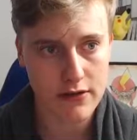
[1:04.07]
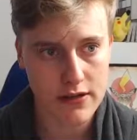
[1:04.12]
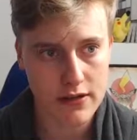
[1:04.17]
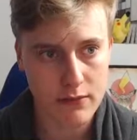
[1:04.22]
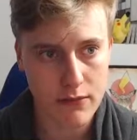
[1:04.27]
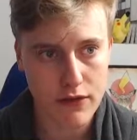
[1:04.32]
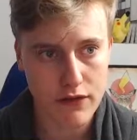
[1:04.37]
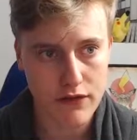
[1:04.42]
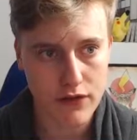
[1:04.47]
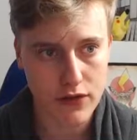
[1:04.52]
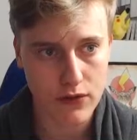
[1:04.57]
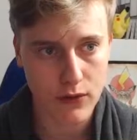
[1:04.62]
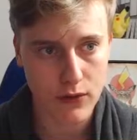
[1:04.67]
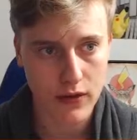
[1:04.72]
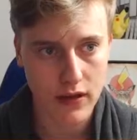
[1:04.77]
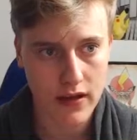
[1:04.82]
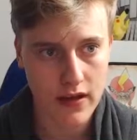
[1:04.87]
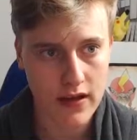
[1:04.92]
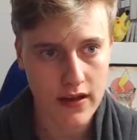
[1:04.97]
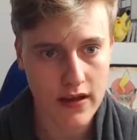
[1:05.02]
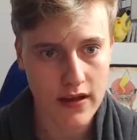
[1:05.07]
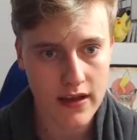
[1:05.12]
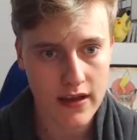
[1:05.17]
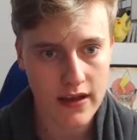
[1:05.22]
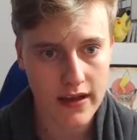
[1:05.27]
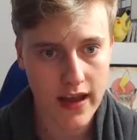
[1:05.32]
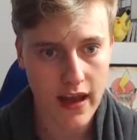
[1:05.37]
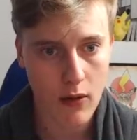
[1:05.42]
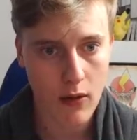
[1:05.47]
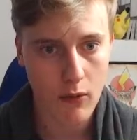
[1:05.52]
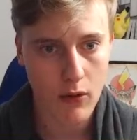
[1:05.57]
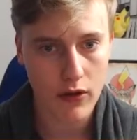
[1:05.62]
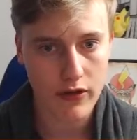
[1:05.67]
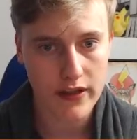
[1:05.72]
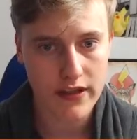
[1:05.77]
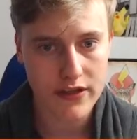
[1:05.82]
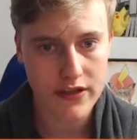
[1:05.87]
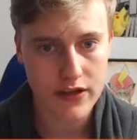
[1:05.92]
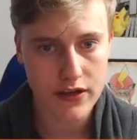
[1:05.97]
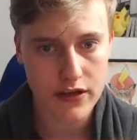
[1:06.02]
move tool. Now what
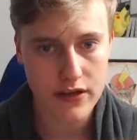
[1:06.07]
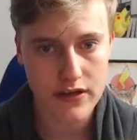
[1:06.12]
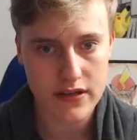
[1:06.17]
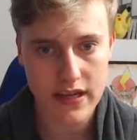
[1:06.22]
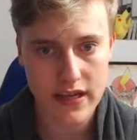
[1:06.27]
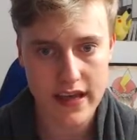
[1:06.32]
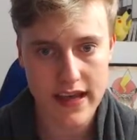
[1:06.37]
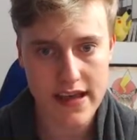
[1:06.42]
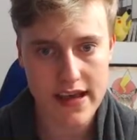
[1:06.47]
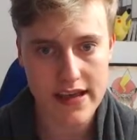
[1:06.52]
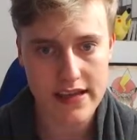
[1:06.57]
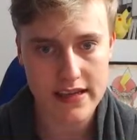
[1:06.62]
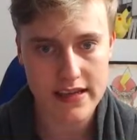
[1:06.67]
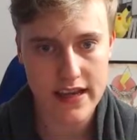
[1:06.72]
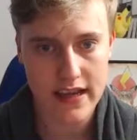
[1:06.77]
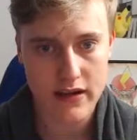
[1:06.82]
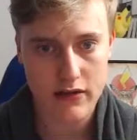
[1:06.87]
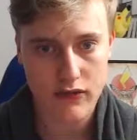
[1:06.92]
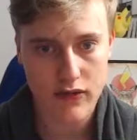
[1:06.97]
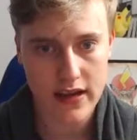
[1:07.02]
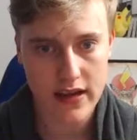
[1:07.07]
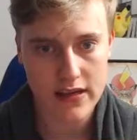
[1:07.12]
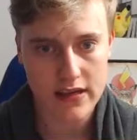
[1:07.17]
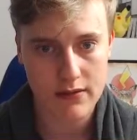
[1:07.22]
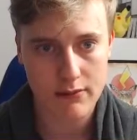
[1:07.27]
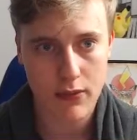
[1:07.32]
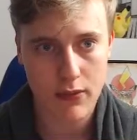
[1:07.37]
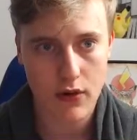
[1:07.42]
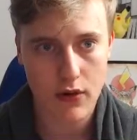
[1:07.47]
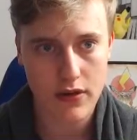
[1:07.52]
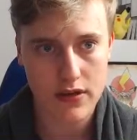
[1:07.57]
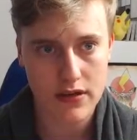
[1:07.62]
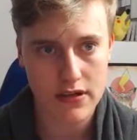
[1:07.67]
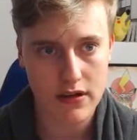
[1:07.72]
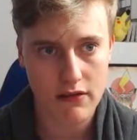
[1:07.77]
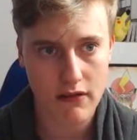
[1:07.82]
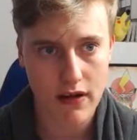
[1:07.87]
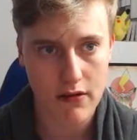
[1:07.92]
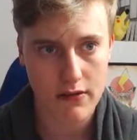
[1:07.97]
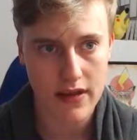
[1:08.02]
this does is it creates a box
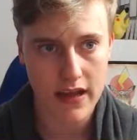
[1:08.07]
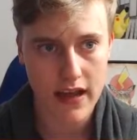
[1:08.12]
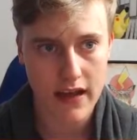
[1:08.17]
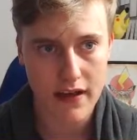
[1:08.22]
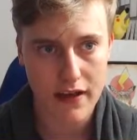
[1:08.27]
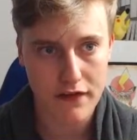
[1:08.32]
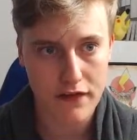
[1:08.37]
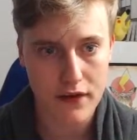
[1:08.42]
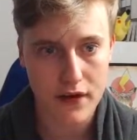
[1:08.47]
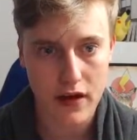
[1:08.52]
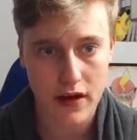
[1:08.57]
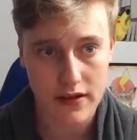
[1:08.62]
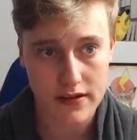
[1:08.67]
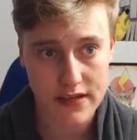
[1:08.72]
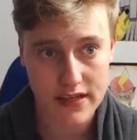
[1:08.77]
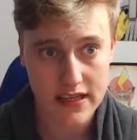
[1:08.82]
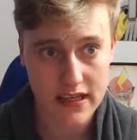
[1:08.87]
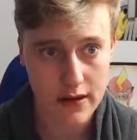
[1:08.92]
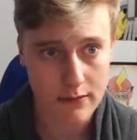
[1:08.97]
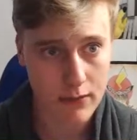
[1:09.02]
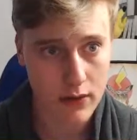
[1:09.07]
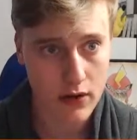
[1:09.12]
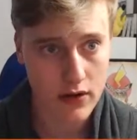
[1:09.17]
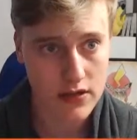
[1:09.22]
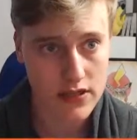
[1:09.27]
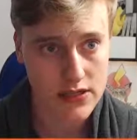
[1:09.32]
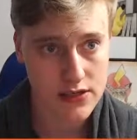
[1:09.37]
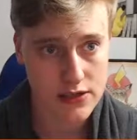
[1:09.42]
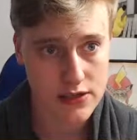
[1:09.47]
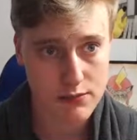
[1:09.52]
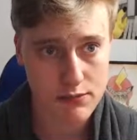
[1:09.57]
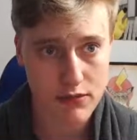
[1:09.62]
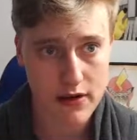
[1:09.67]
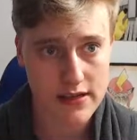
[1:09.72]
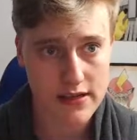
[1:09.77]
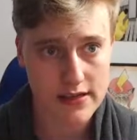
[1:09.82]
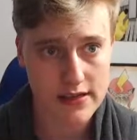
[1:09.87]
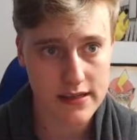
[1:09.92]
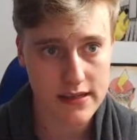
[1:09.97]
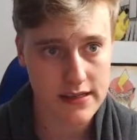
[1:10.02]
around here. If you can't see that box, just
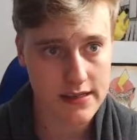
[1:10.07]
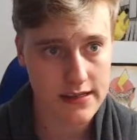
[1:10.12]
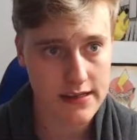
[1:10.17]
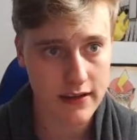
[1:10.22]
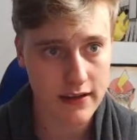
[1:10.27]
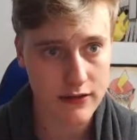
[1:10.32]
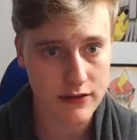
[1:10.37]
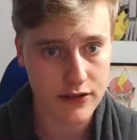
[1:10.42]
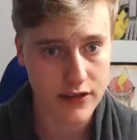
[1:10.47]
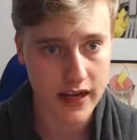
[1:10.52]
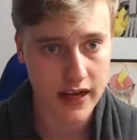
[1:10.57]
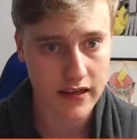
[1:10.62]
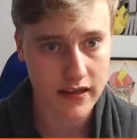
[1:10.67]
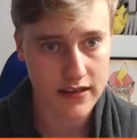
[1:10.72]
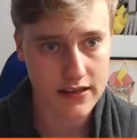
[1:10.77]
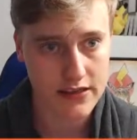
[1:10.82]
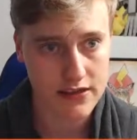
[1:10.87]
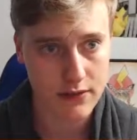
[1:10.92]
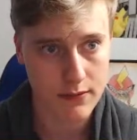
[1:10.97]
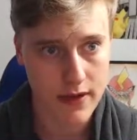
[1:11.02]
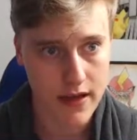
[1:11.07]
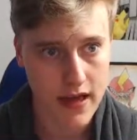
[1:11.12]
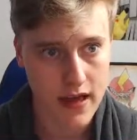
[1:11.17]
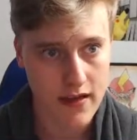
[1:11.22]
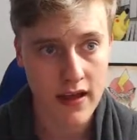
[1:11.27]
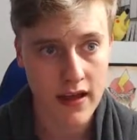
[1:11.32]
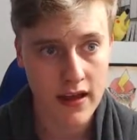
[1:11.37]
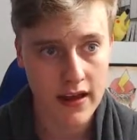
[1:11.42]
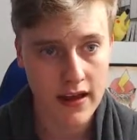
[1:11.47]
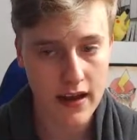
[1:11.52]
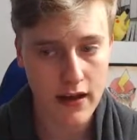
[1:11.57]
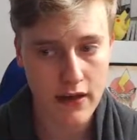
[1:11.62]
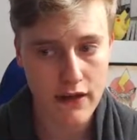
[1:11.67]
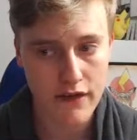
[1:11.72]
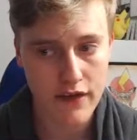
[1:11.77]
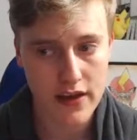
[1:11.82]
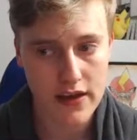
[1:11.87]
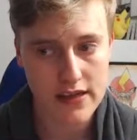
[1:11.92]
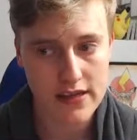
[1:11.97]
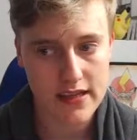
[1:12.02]
press this little checklist up here. Now the
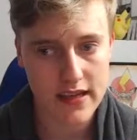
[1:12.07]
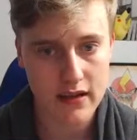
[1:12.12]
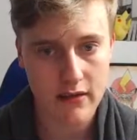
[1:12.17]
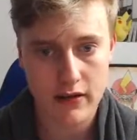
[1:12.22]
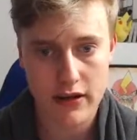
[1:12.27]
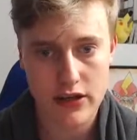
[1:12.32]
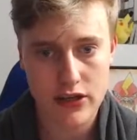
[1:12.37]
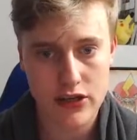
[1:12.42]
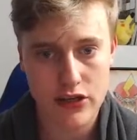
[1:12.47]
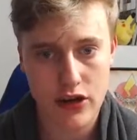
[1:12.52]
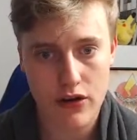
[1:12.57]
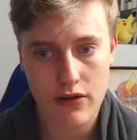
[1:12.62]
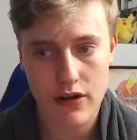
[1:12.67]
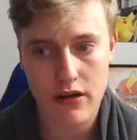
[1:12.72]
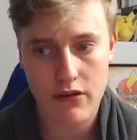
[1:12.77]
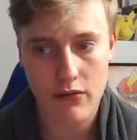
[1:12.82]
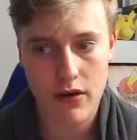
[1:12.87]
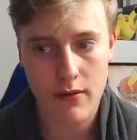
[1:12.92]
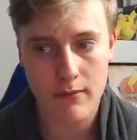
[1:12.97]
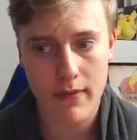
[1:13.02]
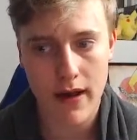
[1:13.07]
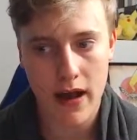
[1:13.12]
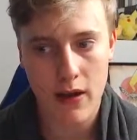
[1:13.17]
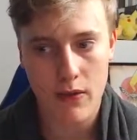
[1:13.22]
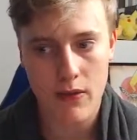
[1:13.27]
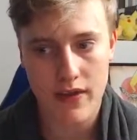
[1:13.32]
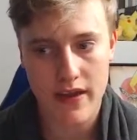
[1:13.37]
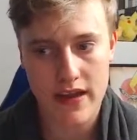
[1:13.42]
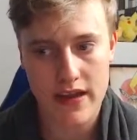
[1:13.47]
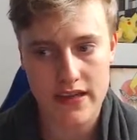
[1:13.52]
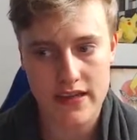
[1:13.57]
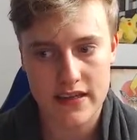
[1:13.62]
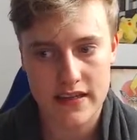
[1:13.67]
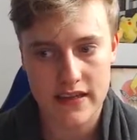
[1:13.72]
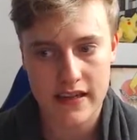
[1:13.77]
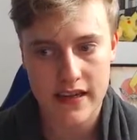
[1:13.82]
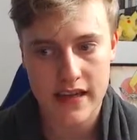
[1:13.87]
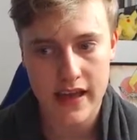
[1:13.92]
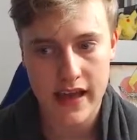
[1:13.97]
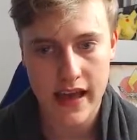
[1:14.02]
first thing I'm going to show you about this
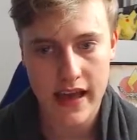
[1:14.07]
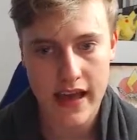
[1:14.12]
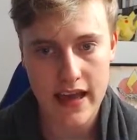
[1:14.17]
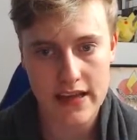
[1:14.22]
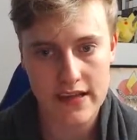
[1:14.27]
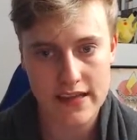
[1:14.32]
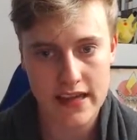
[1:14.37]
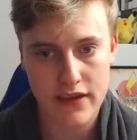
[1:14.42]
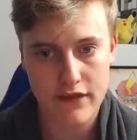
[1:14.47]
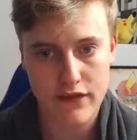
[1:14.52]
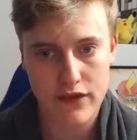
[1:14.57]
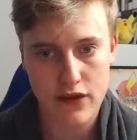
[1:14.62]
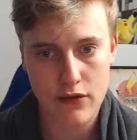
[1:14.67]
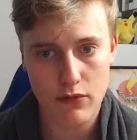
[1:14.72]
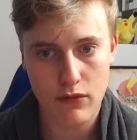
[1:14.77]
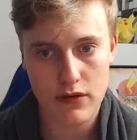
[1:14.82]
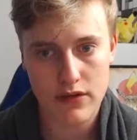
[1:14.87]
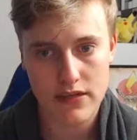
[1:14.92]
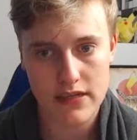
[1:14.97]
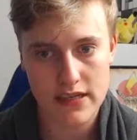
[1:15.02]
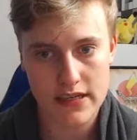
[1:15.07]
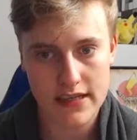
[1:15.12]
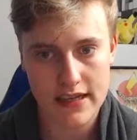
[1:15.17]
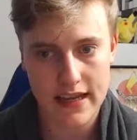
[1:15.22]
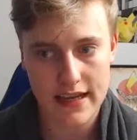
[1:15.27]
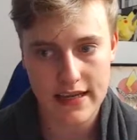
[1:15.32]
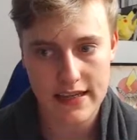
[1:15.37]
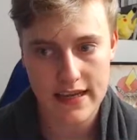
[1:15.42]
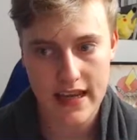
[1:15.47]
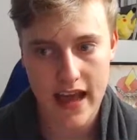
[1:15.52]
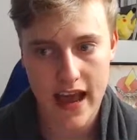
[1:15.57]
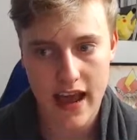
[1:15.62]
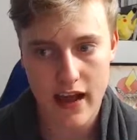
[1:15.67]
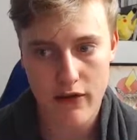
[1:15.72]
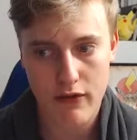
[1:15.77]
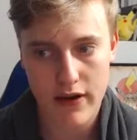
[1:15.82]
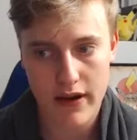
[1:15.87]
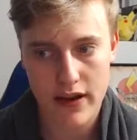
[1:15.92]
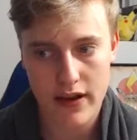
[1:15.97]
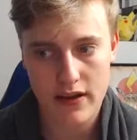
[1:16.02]
is if you want to select an
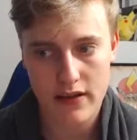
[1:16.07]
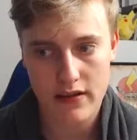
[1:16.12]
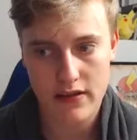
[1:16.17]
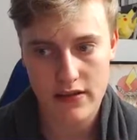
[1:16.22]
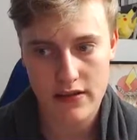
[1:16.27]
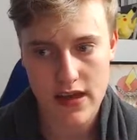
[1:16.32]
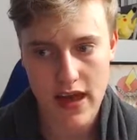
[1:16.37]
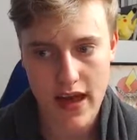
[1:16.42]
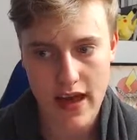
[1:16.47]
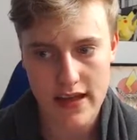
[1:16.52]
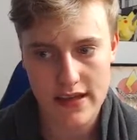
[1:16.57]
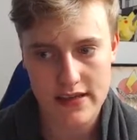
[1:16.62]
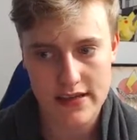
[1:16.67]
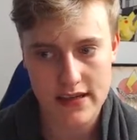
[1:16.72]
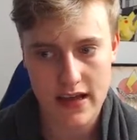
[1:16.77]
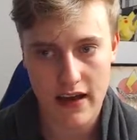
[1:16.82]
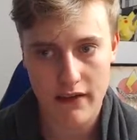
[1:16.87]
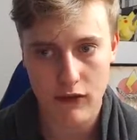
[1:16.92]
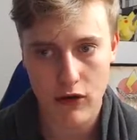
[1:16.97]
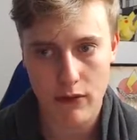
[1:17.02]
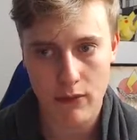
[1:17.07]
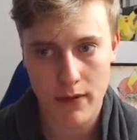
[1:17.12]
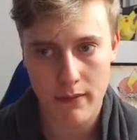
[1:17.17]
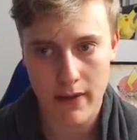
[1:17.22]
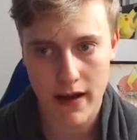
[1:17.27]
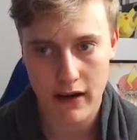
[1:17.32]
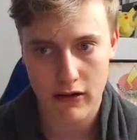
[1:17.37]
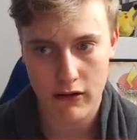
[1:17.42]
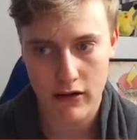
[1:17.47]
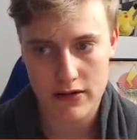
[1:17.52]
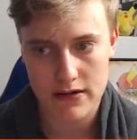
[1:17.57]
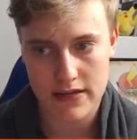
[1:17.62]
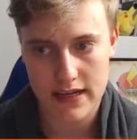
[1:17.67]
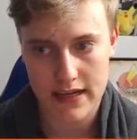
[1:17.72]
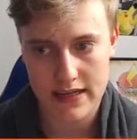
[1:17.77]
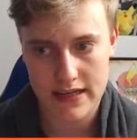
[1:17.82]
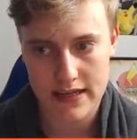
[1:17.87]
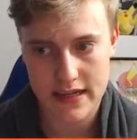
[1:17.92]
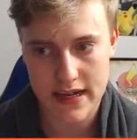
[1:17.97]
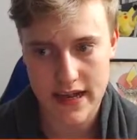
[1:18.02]
area, hence I've got my background
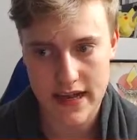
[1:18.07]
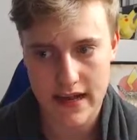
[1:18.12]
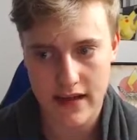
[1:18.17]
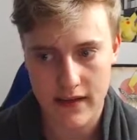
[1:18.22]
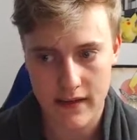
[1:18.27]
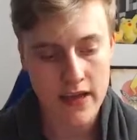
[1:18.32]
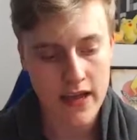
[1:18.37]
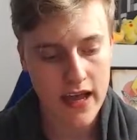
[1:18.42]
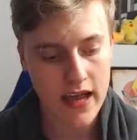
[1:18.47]
selected here.